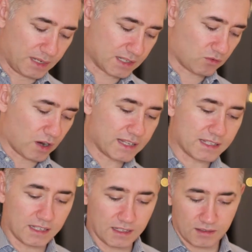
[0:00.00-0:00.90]
It's
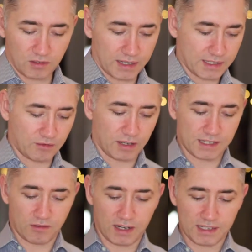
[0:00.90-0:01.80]
crazy, crazy,
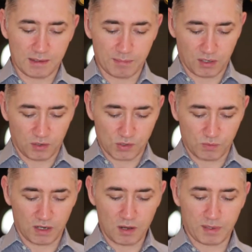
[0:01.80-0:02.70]
crazy, crazy. Because
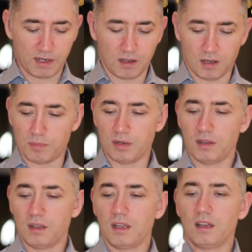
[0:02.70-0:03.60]
when I open it up,
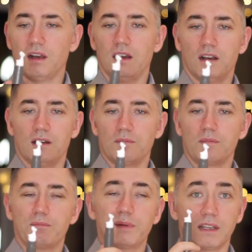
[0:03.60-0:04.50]

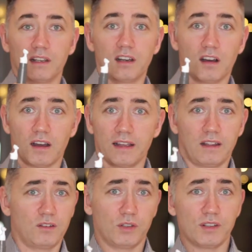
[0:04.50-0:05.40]
being a guy
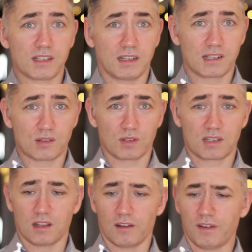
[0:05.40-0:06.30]
and not using this sort of
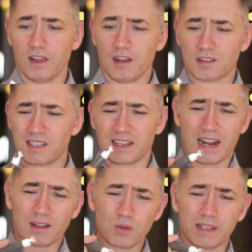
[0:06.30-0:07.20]
stuff, I was thinking,
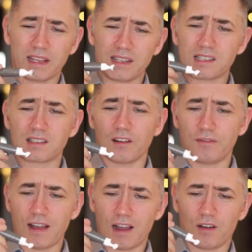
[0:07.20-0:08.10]
how do I get this
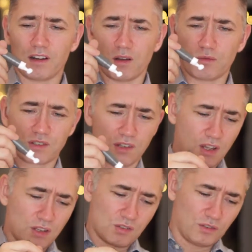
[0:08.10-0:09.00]
stuff out? And I was
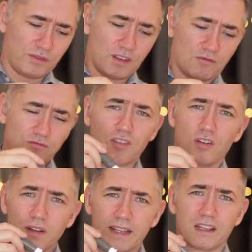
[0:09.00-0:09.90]
sort of
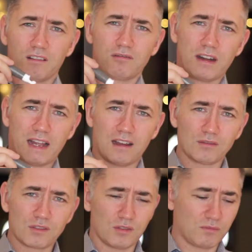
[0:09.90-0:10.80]
rolling it
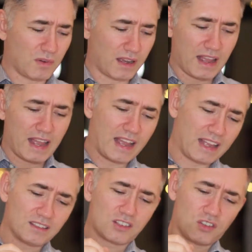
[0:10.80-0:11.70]
around on my
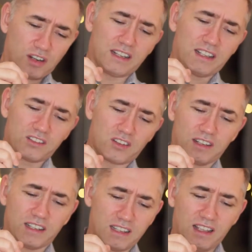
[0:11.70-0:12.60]
hands, trying
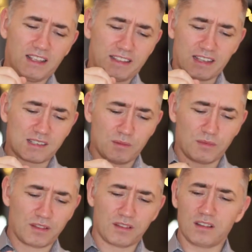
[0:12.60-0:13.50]
to get
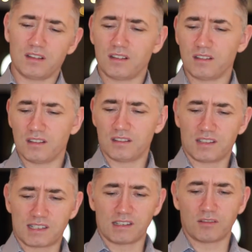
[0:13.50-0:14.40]
some of the
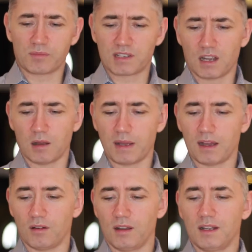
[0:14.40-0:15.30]
serum to come
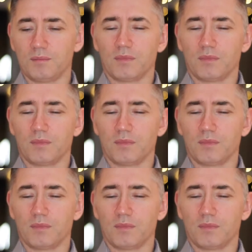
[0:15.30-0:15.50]
out.